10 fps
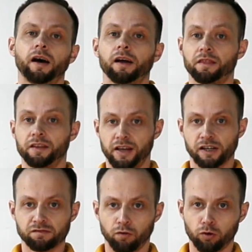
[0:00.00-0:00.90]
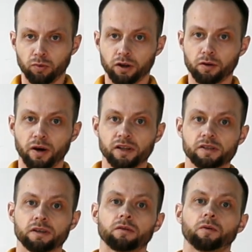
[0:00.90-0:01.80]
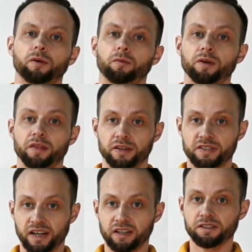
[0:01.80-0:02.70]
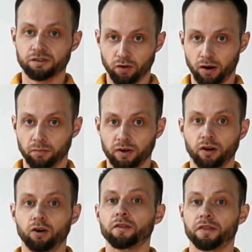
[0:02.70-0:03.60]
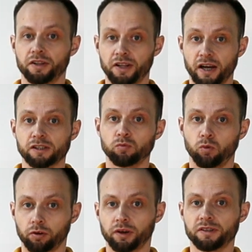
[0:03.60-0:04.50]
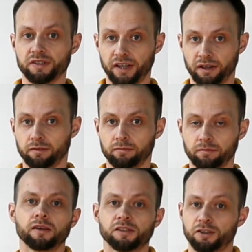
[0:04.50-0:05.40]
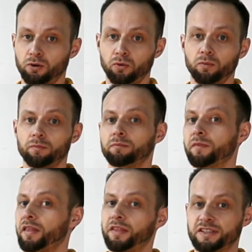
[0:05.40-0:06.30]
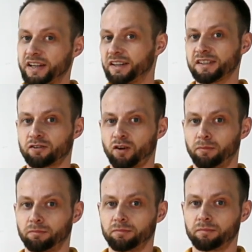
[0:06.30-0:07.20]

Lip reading: And the next formal event will be the Daily Scrum on the next working day. So, the Daily Scrum.